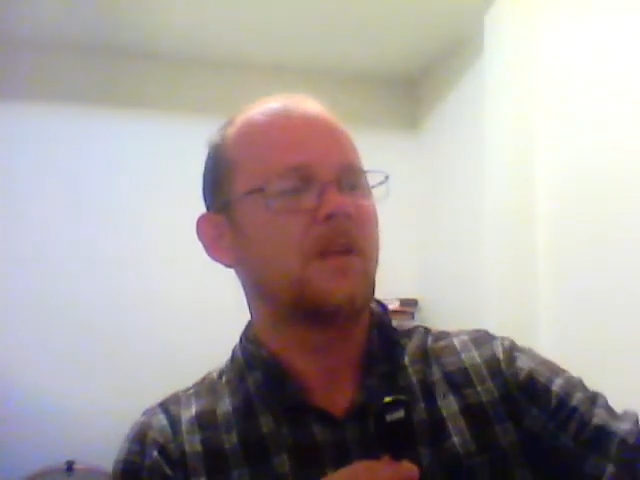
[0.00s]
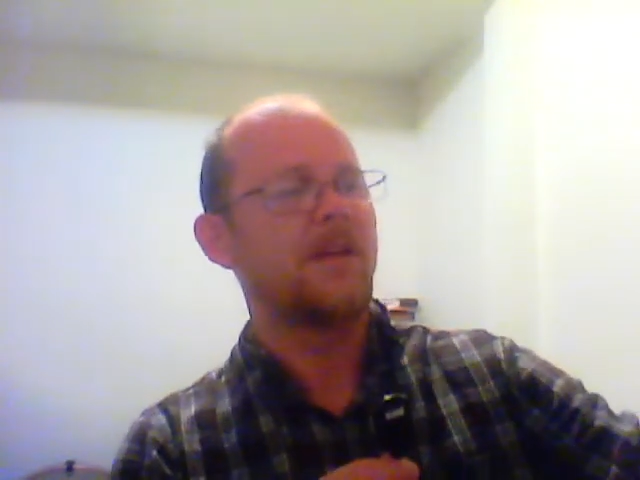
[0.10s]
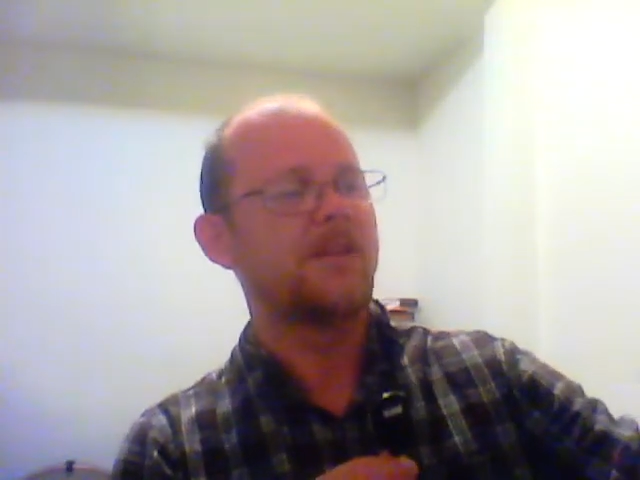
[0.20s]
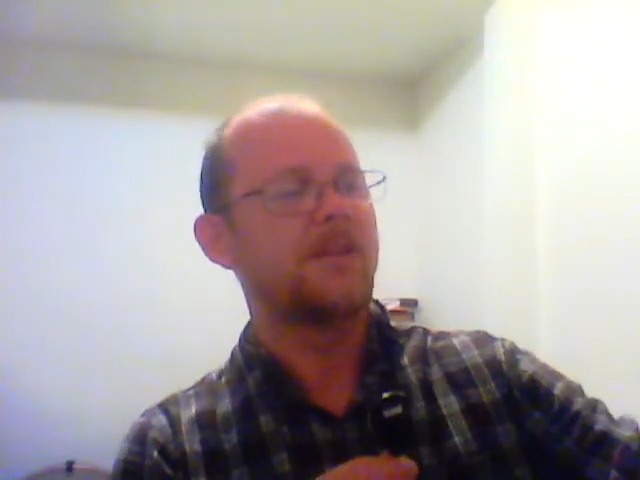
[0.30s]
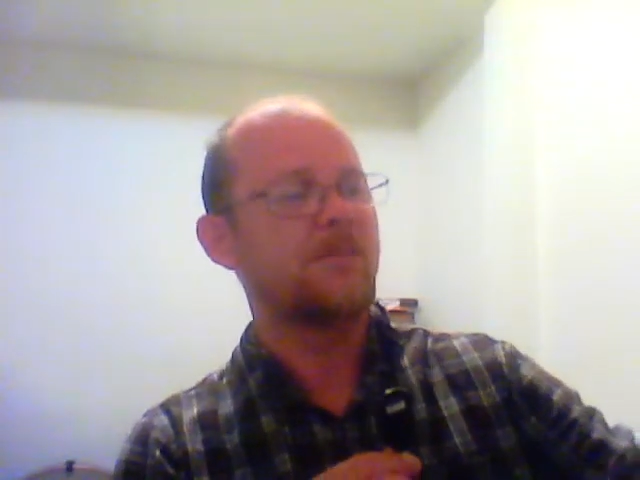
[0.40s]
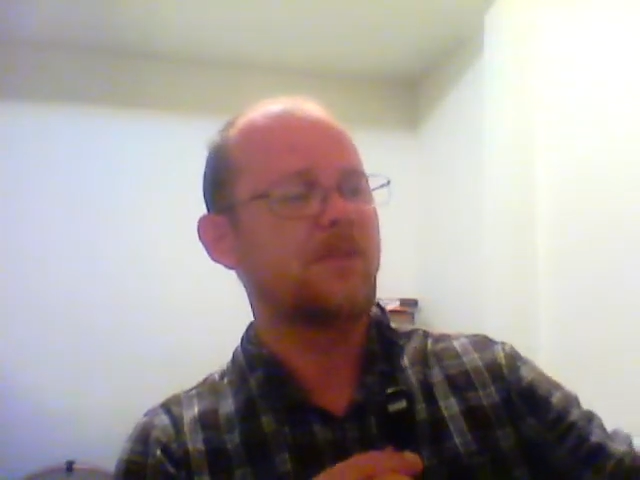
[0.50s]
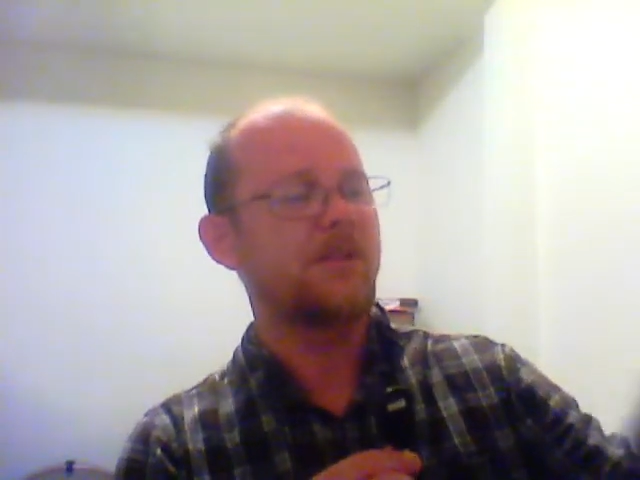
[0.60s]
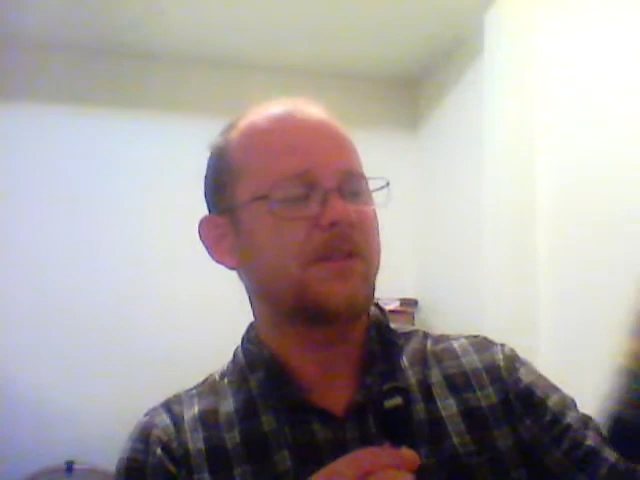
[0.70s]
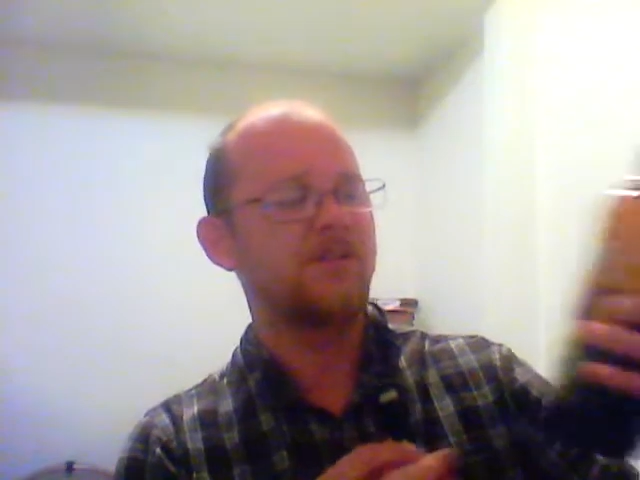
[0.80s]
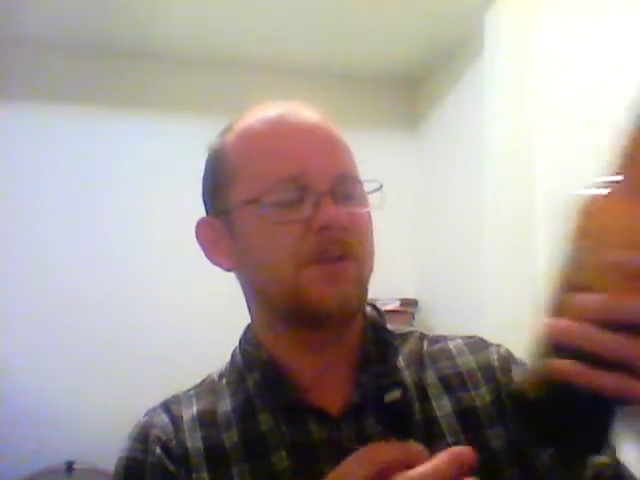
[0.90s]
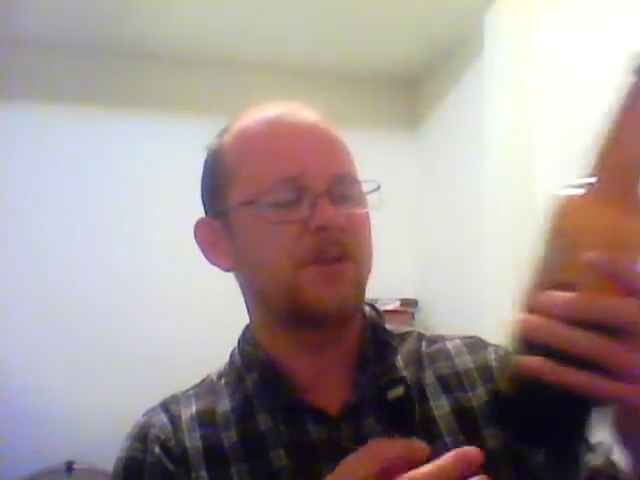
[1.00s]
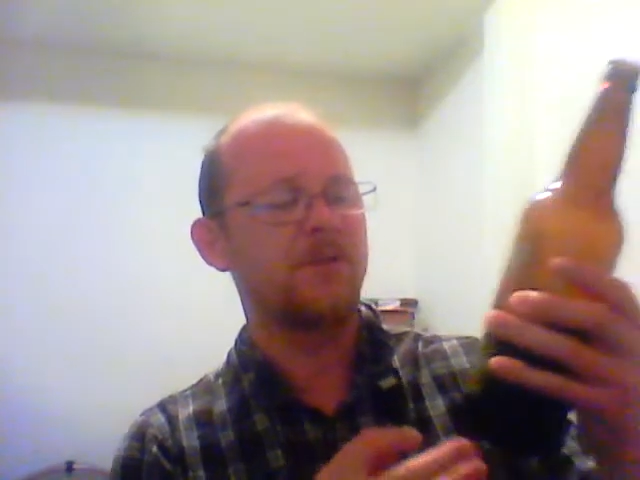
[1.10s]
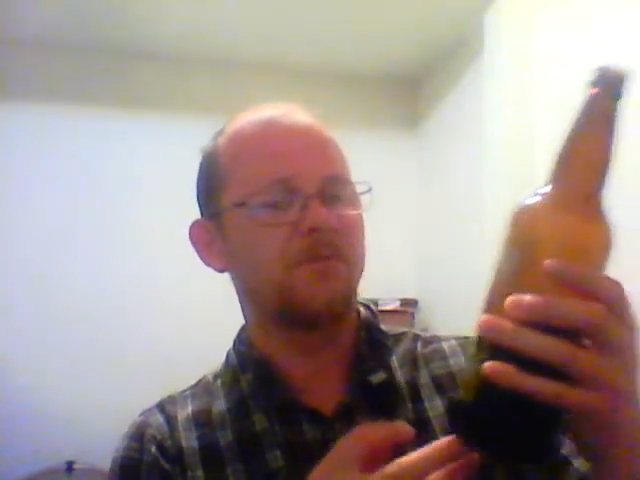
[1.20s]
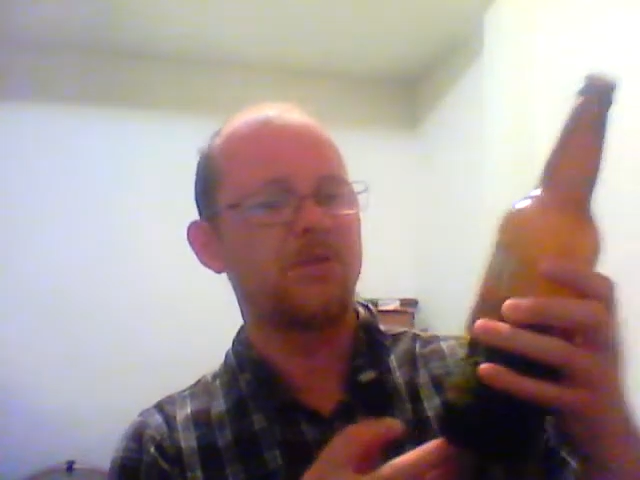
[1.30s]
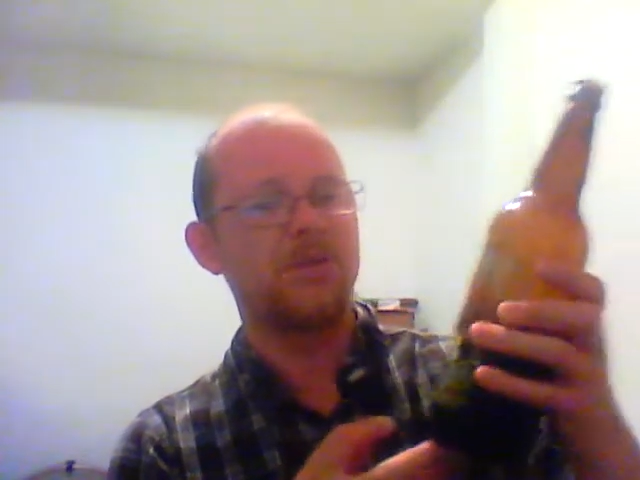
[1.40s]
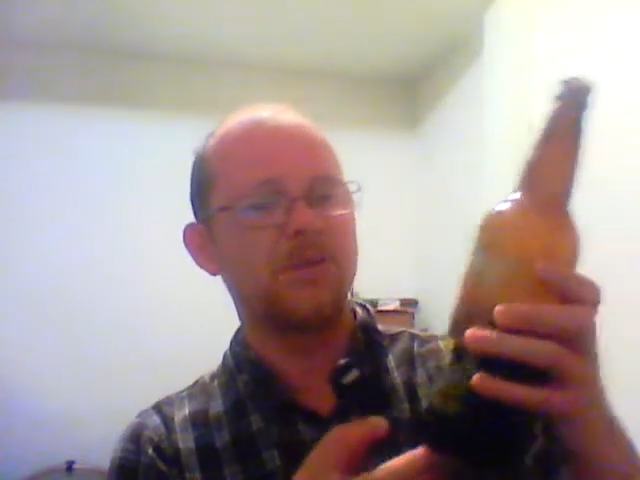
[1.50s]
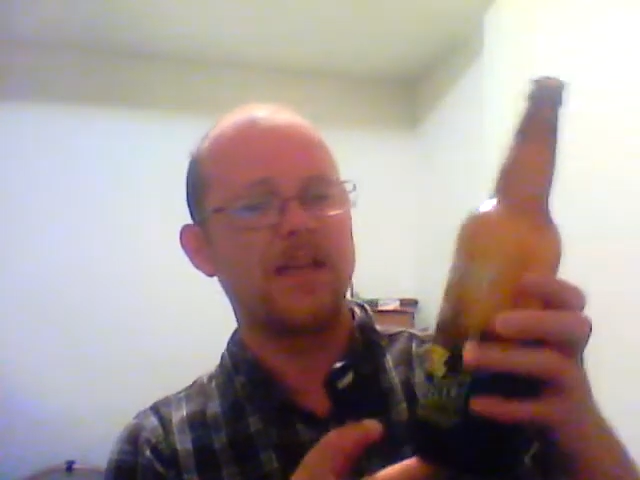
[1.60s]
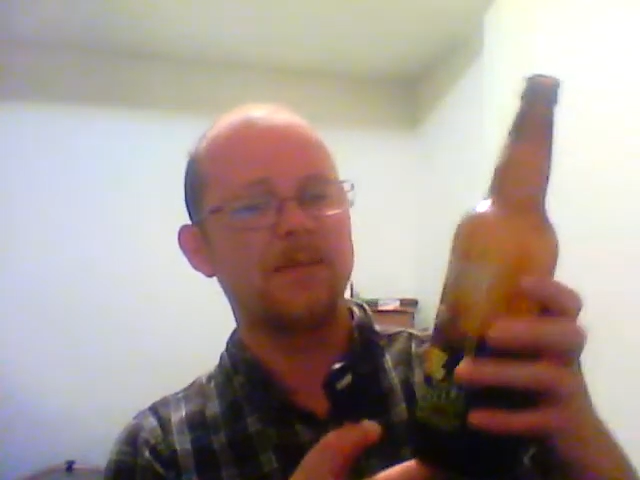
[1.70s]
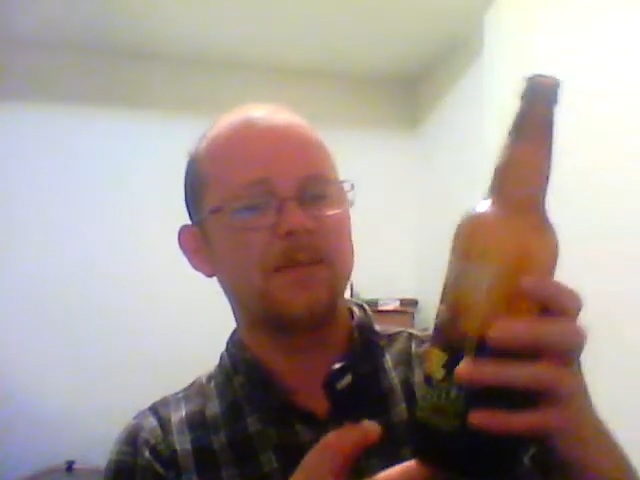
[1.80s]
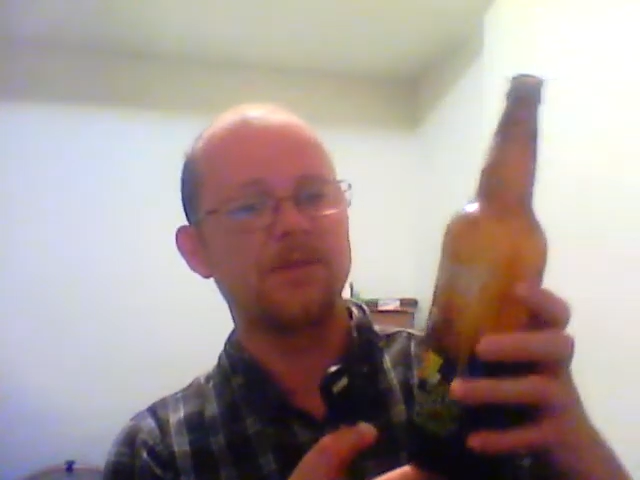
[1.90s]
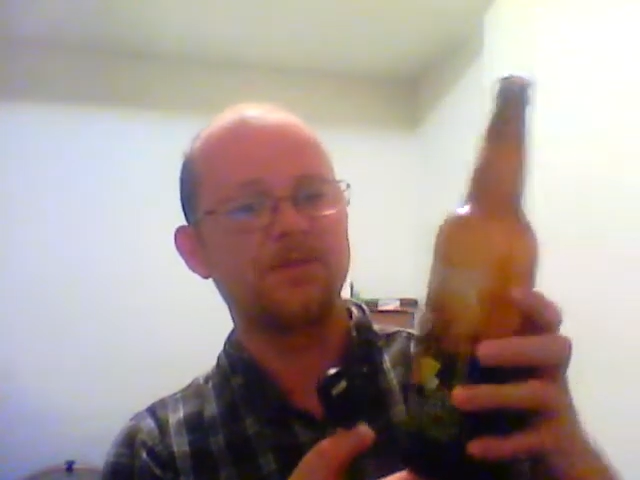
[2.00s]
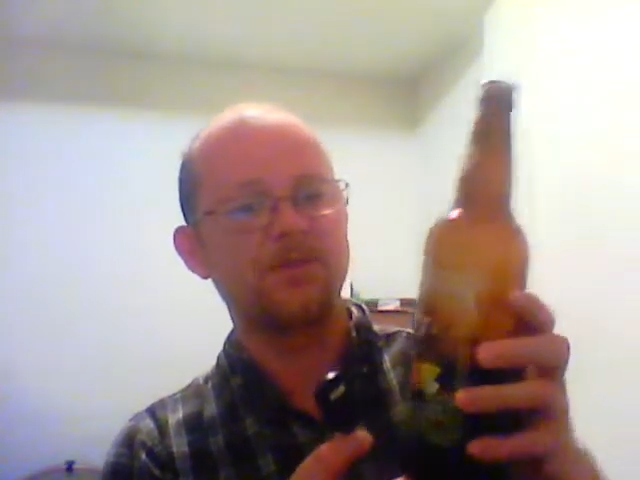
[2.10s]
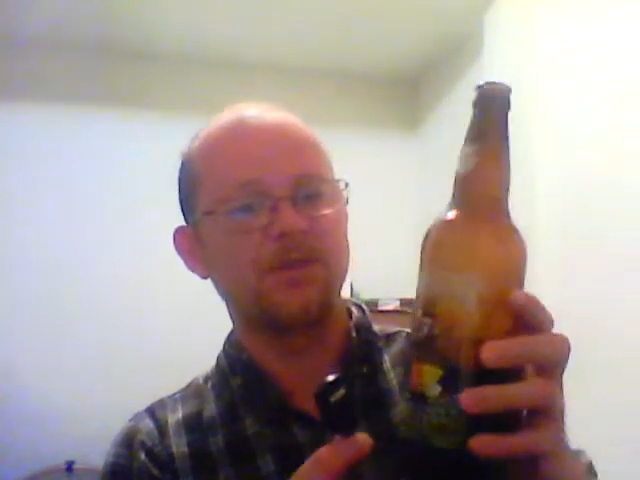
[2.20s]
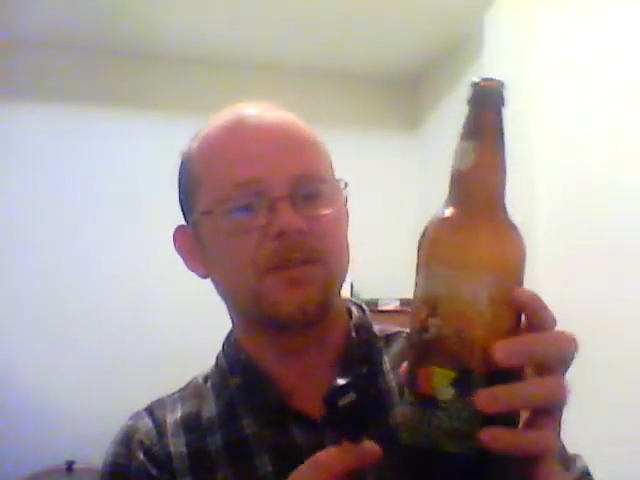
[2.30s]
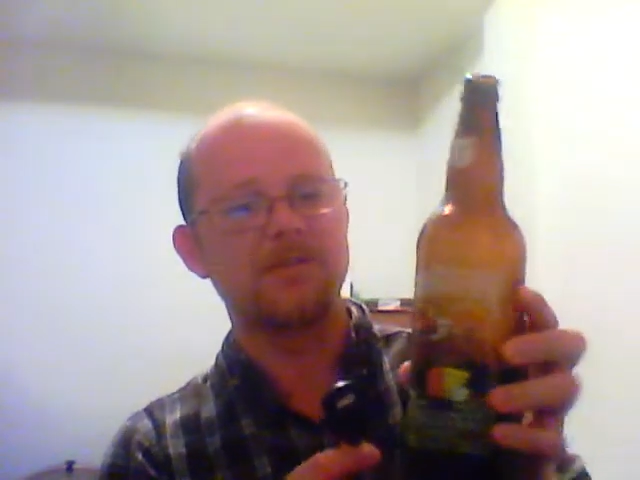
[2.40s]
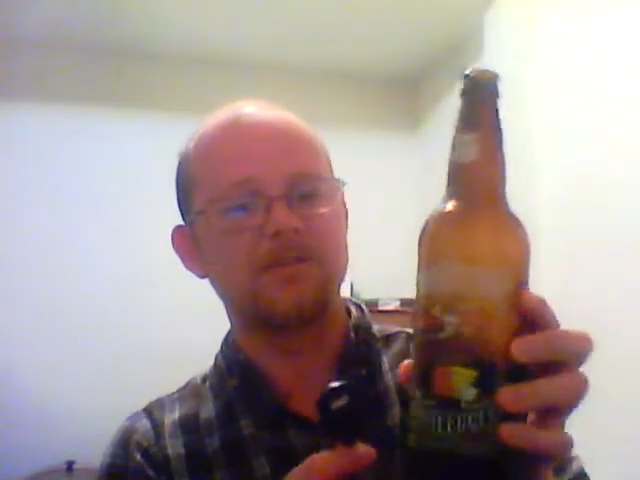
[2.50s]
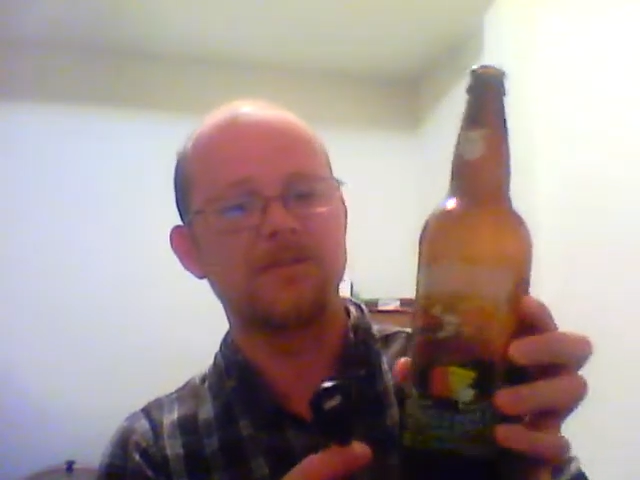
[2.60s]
It's a million times better than the beer that came in this bottle.